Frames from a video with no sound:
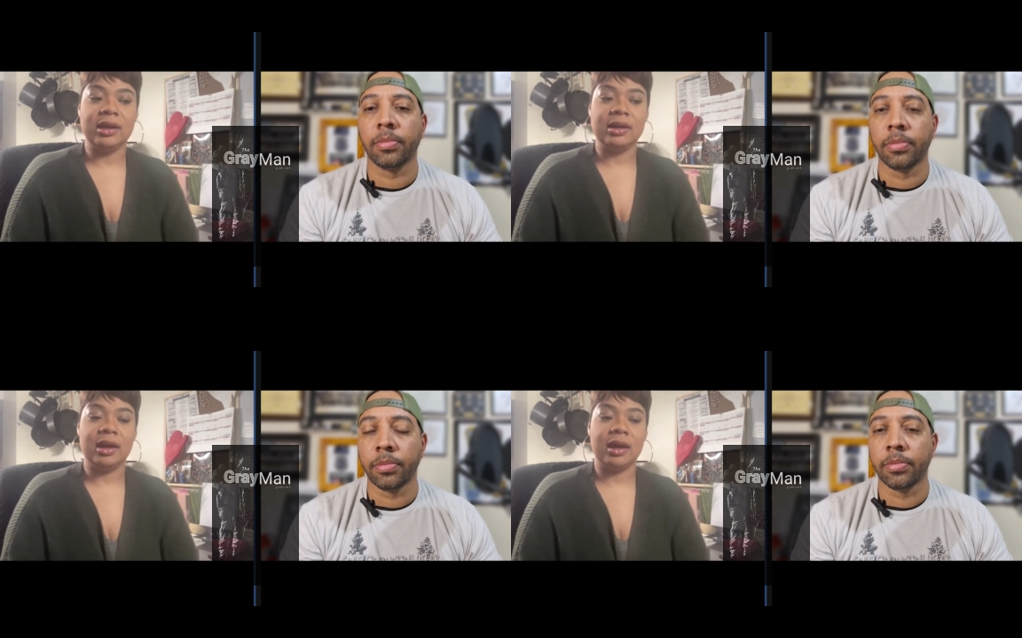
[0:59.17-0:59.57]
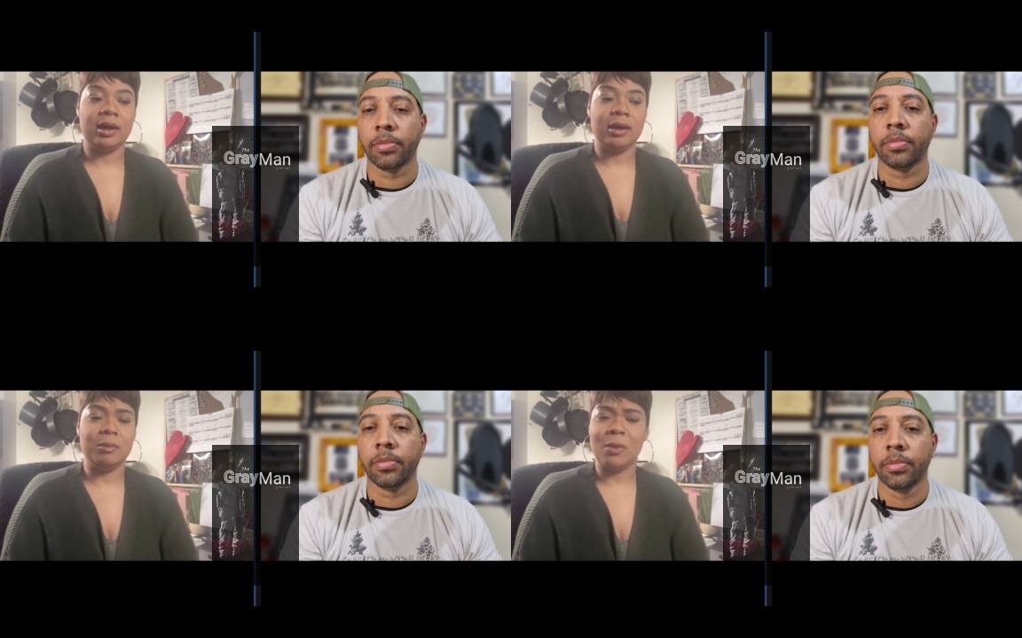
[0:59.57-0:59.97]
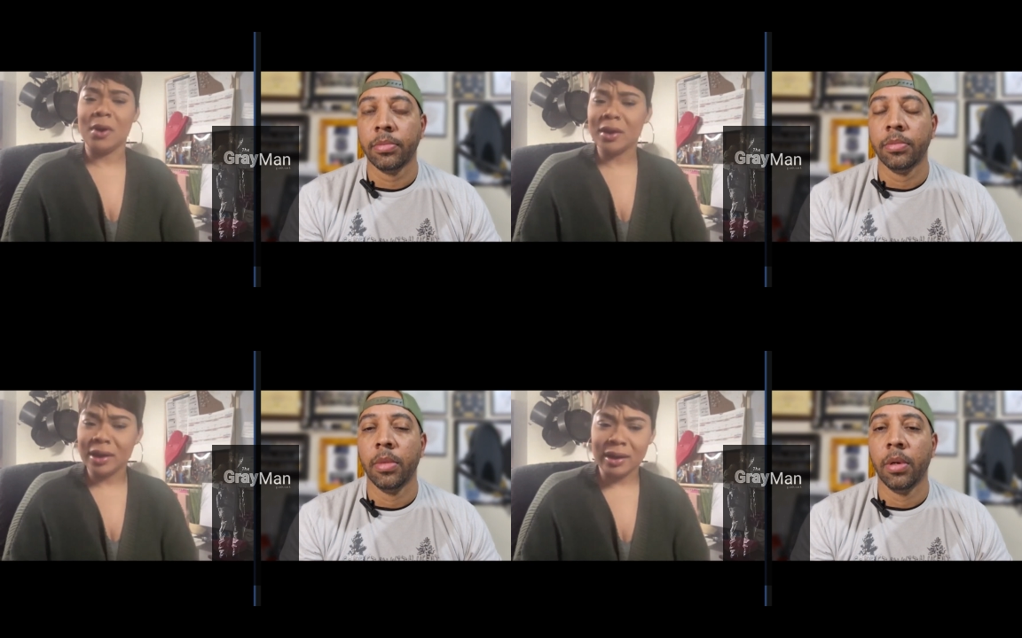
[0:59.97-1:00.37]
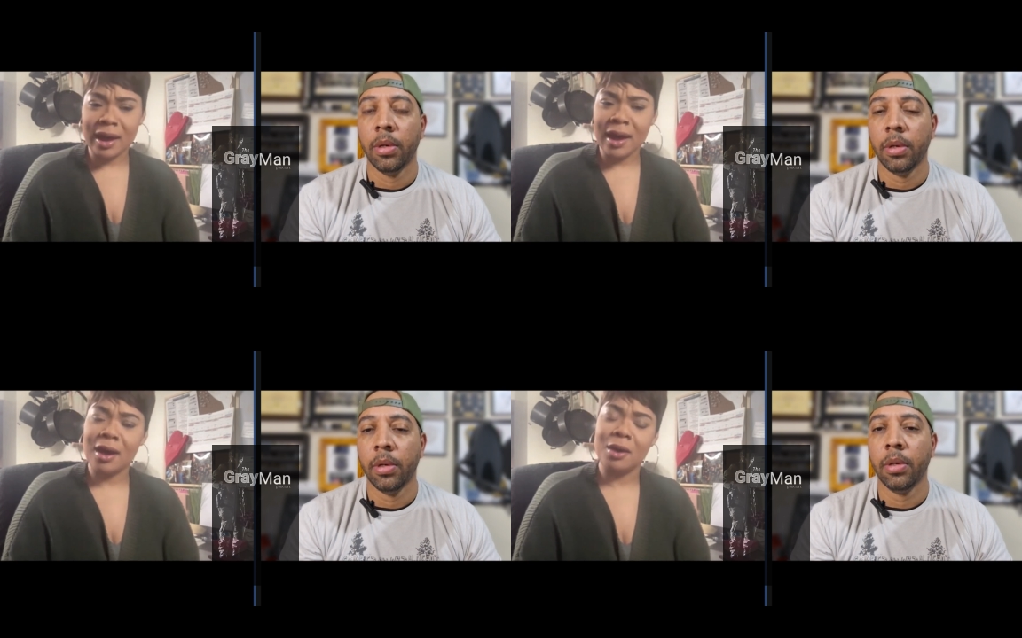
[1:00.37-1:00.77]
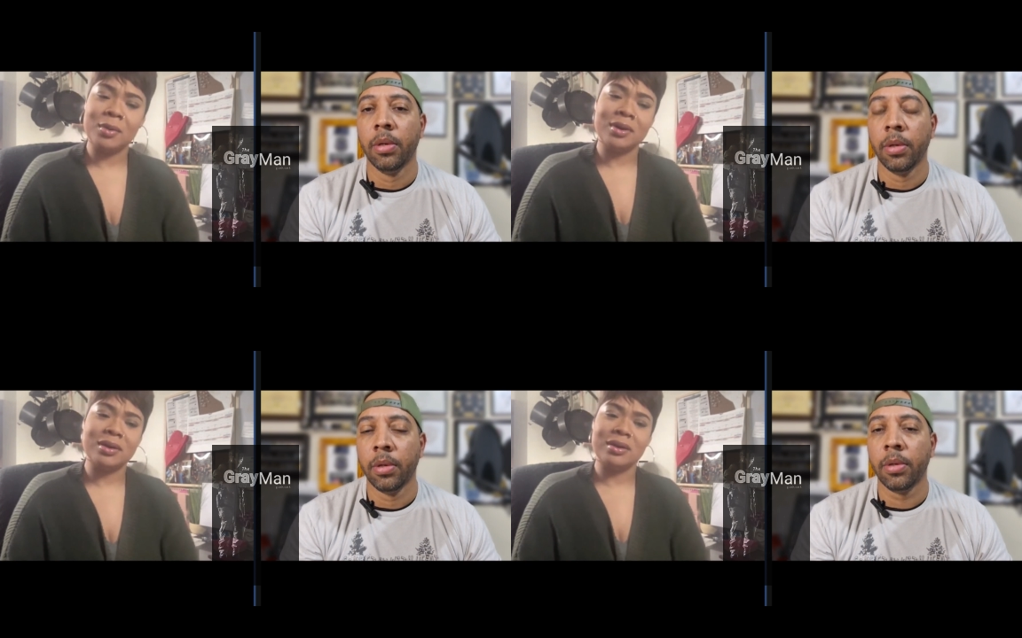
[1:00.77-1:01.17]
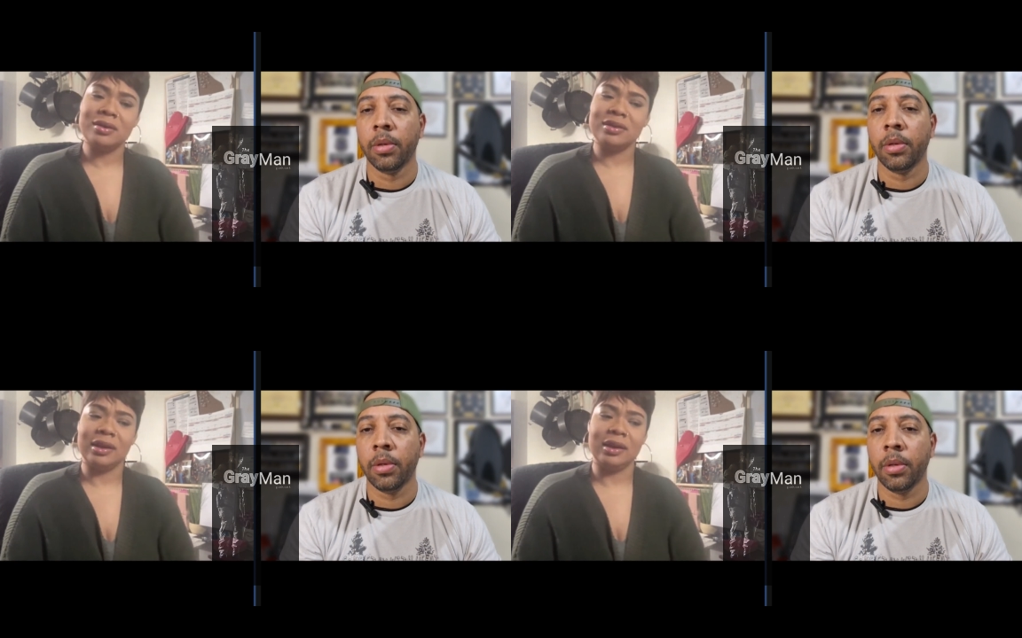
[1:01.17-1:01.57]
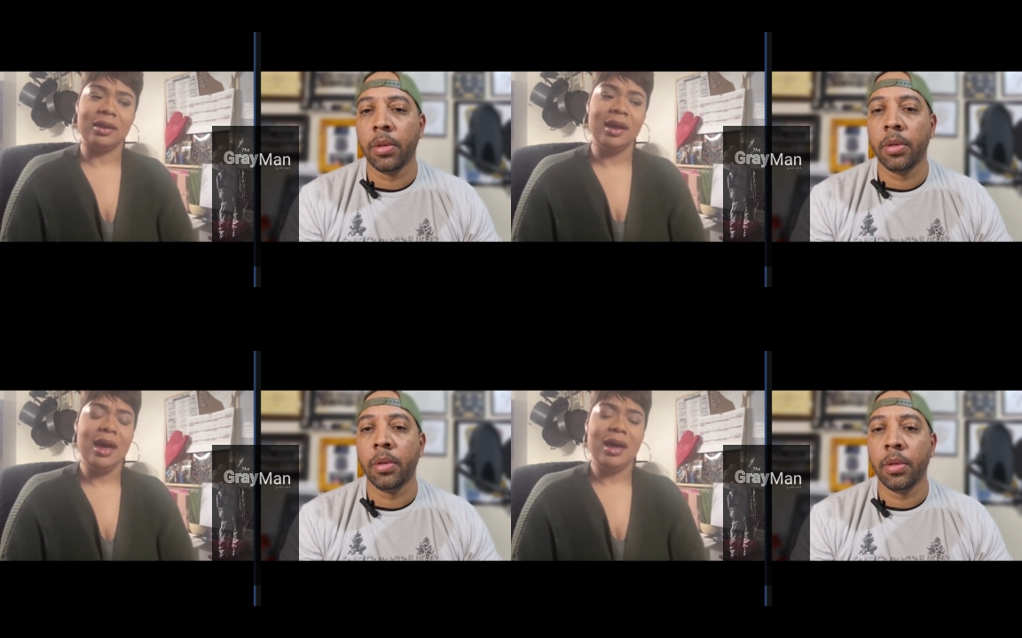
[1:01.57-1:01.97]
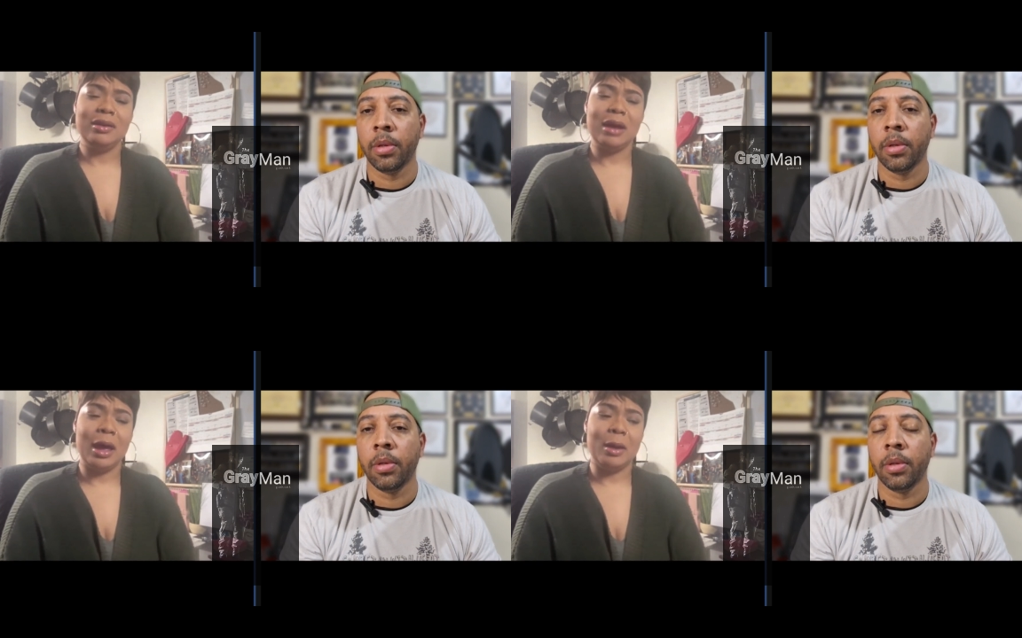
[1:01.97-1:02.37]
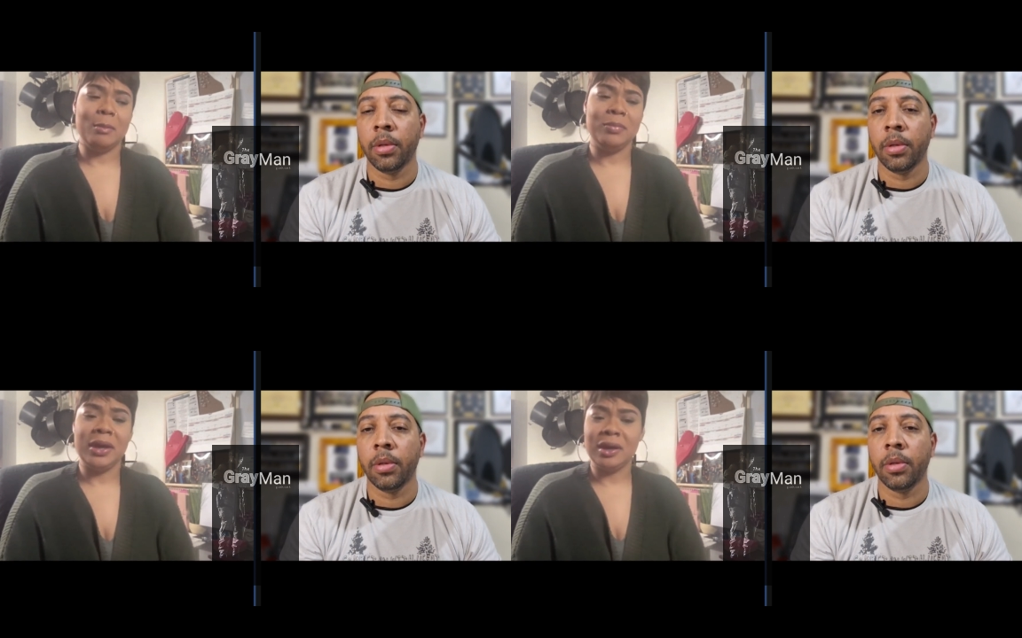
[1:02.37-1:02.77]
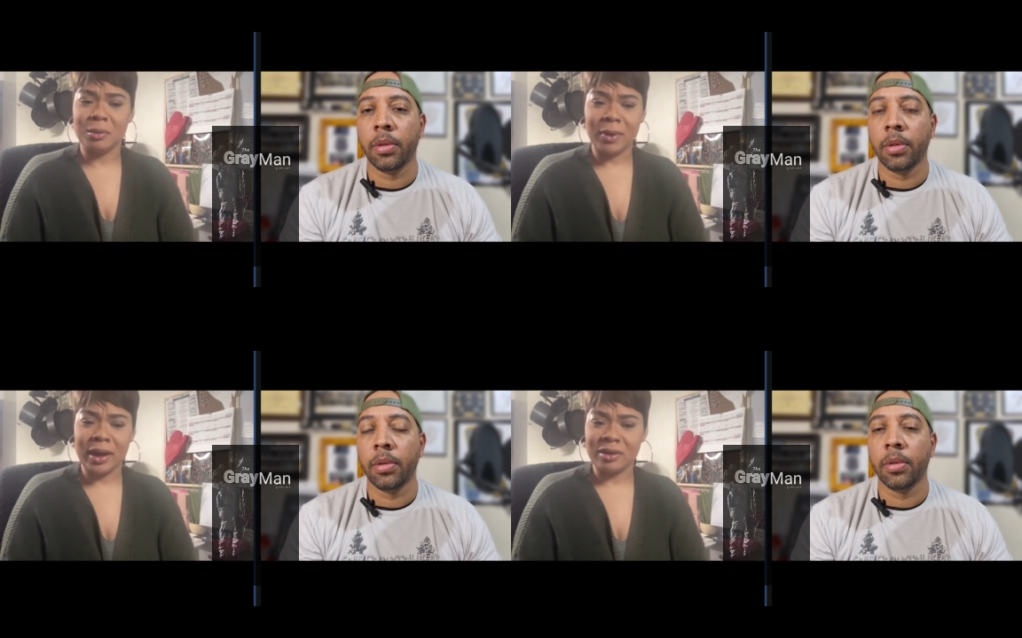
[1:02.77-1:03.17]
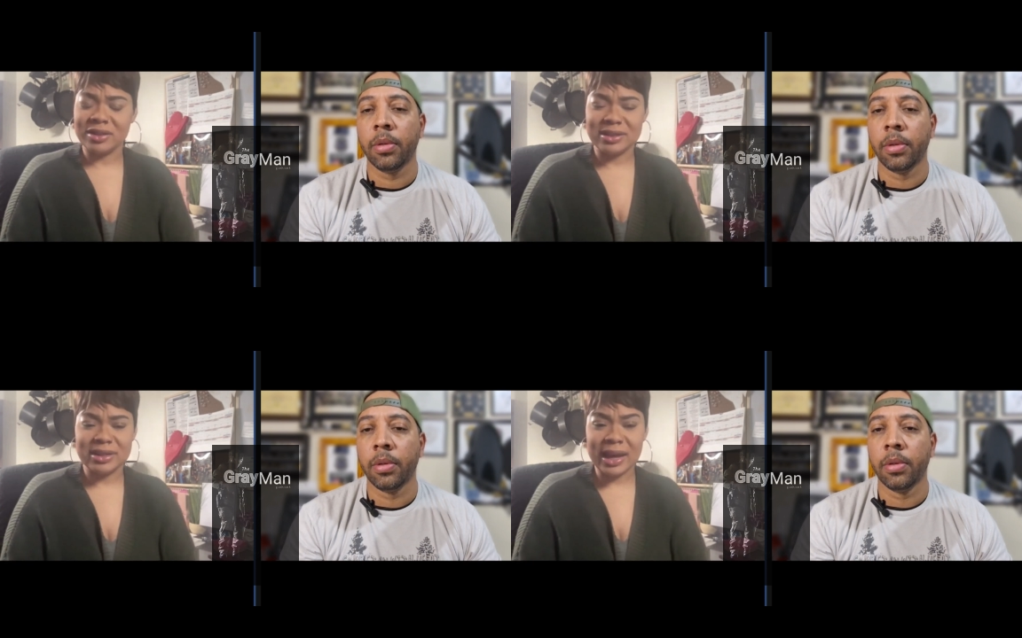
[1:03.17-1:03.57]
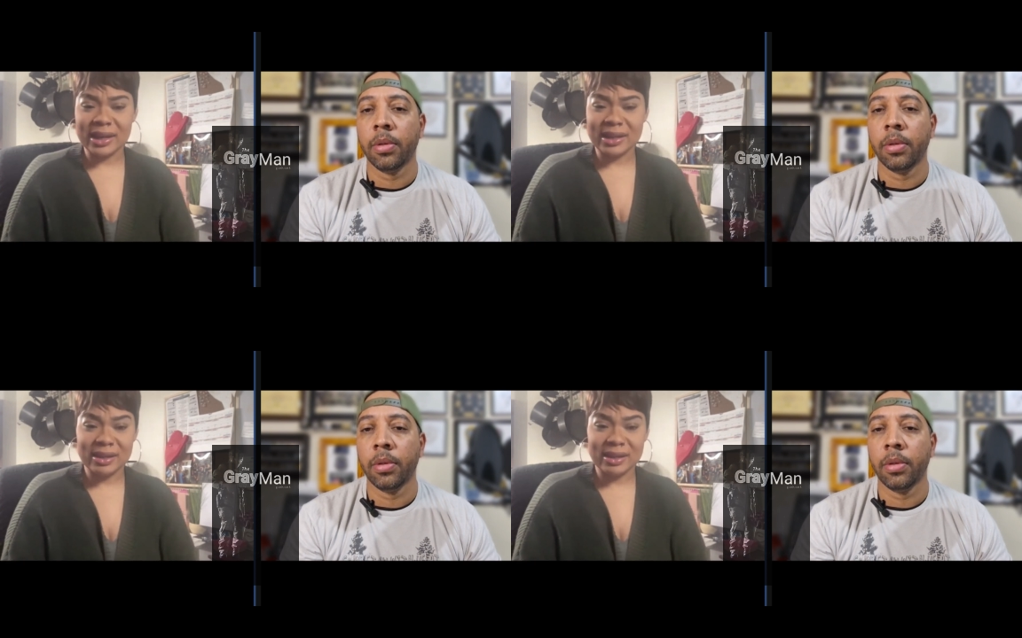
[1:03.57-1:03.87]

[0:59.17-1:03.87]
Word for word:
Speaker 1: and um, working the hours and um, being around just